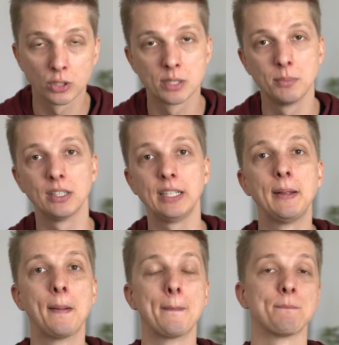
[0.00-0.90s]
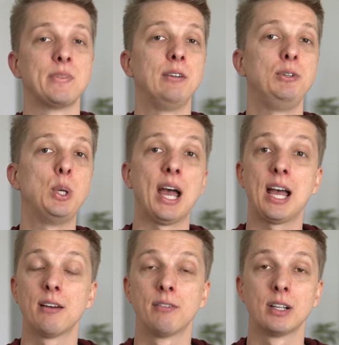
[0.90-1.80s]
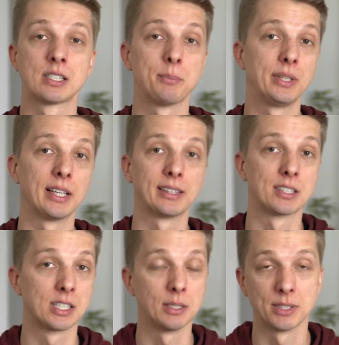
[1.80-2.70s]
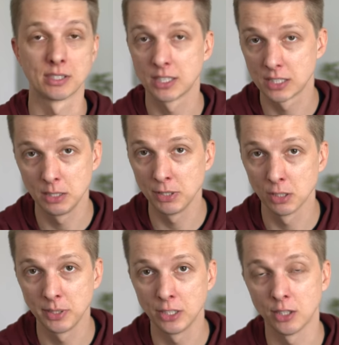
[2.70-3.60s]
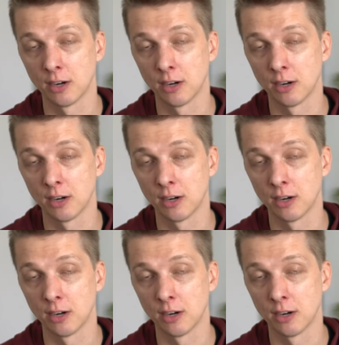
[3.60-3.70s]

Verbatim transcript: Ultimately, if you have something like the Sigma 60mm